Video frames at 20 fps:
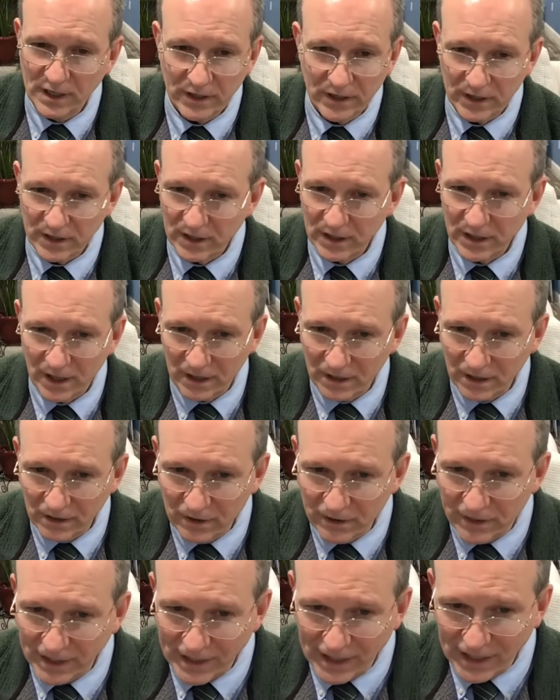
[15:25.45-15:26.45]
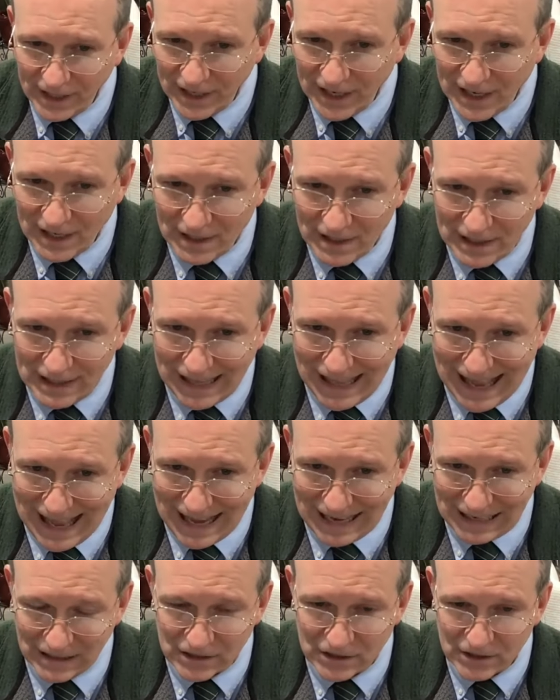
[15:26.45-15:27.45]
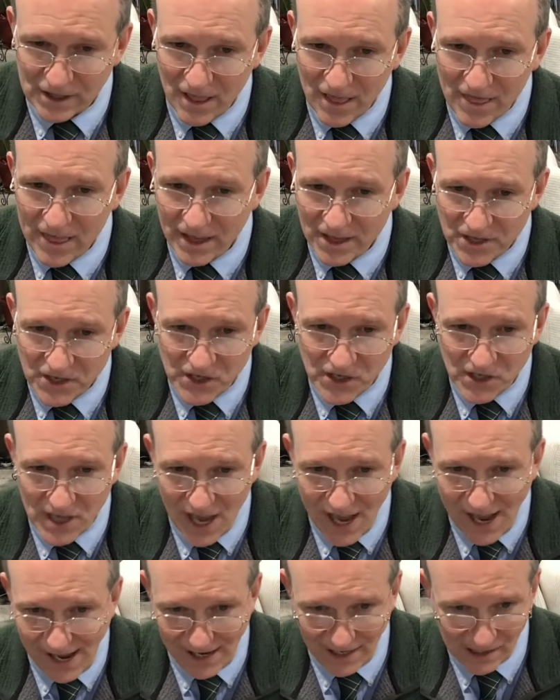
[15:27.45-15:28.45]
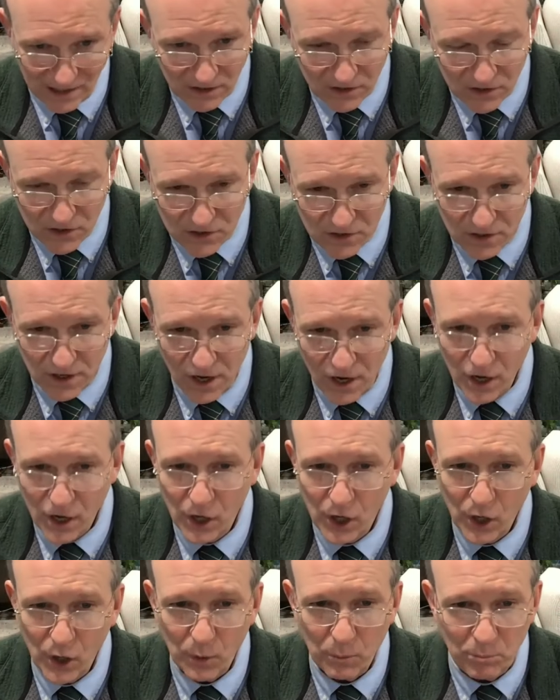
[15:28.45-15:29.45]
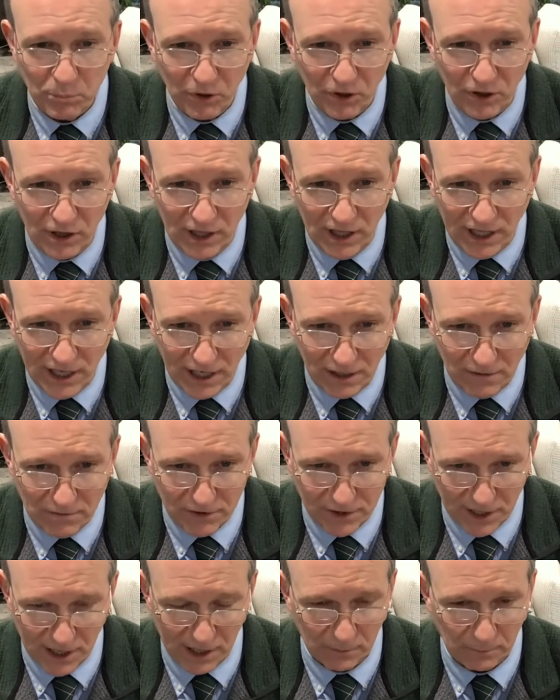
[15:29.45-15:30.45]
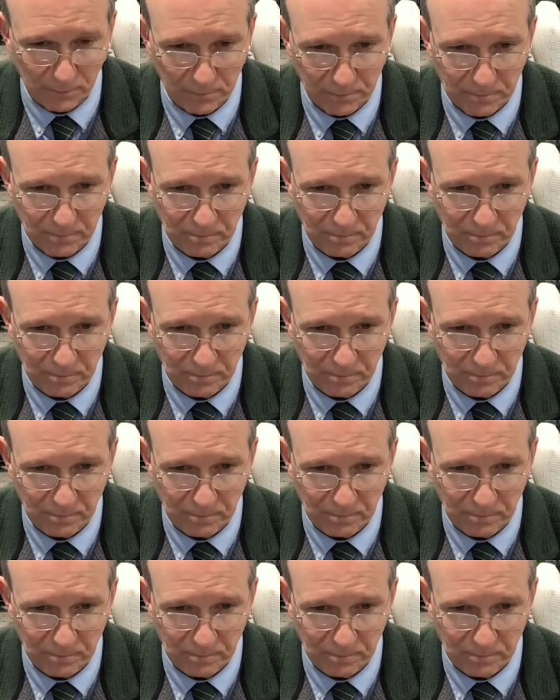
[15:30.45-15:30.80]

The elect, the saints, believe them